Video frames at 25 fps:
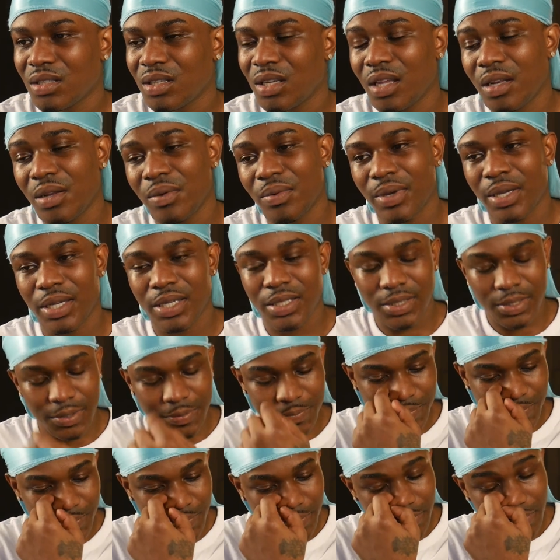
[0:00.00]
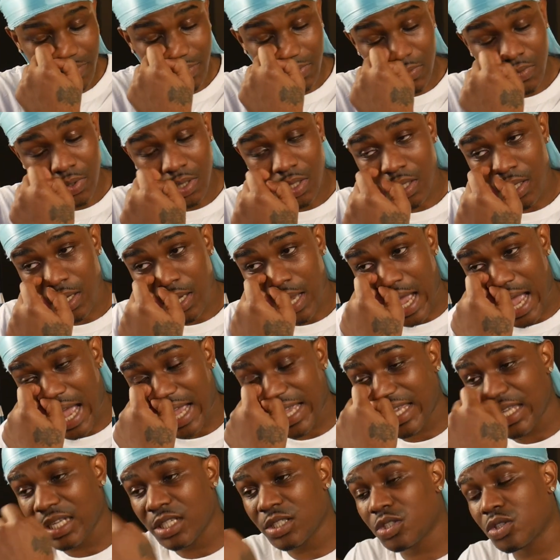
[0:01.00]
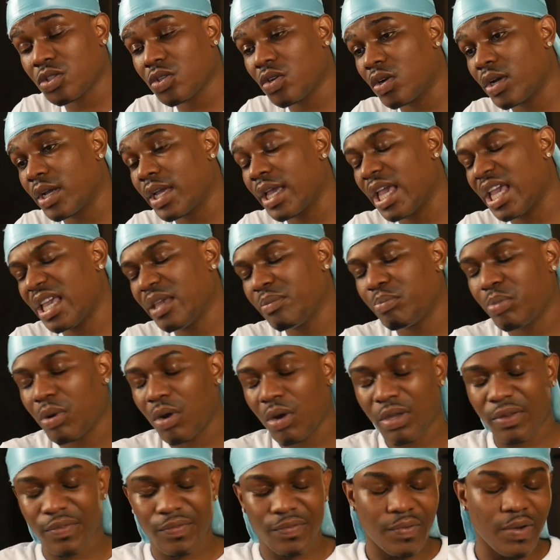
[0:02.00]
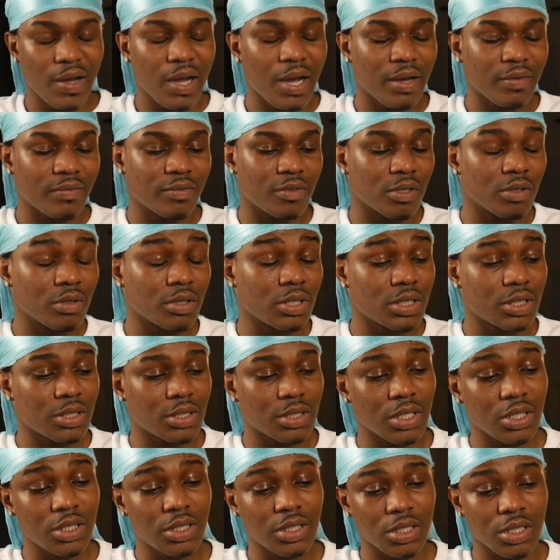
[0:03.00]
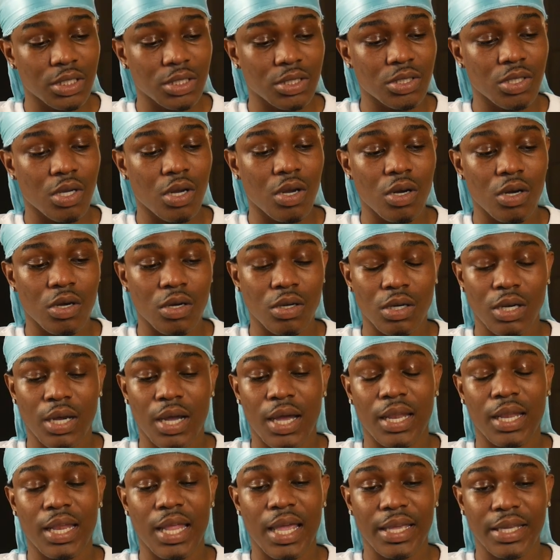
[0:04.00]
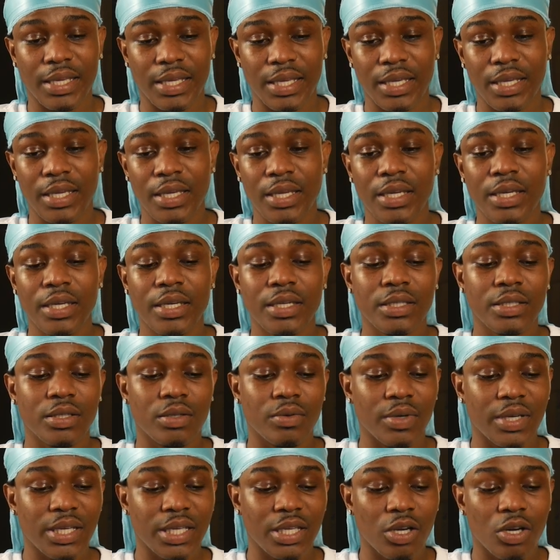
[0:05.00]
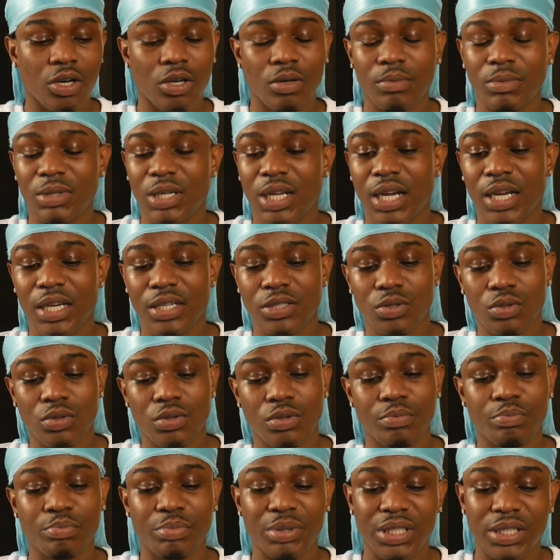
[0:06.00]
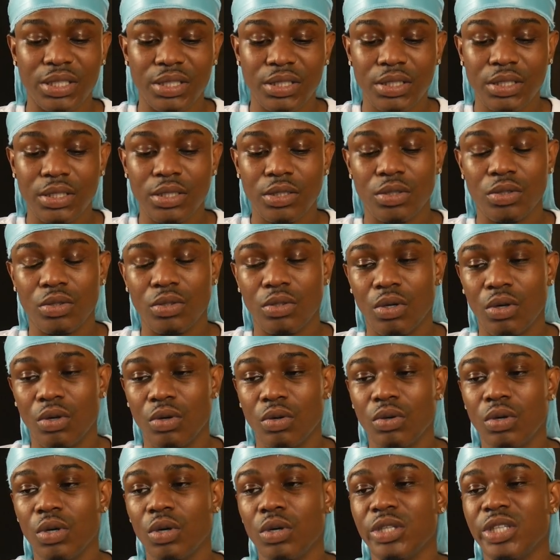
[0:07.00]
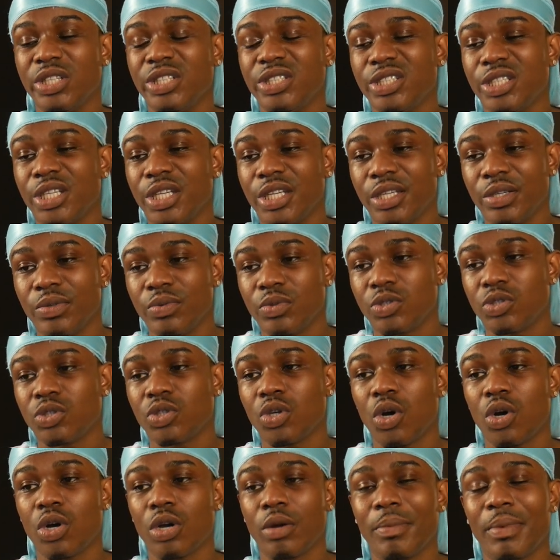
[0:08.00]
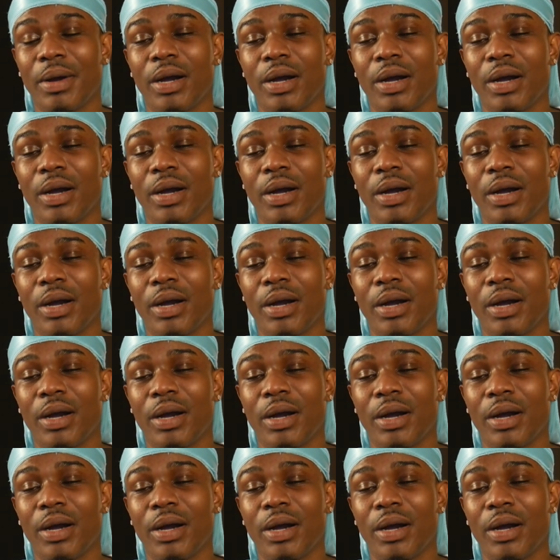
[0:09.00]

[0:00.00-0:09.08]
Anyways. I get this song at 8.5 though. This shit is hard. I like it. The way he harmonized on the beat, you know, this shit he was talking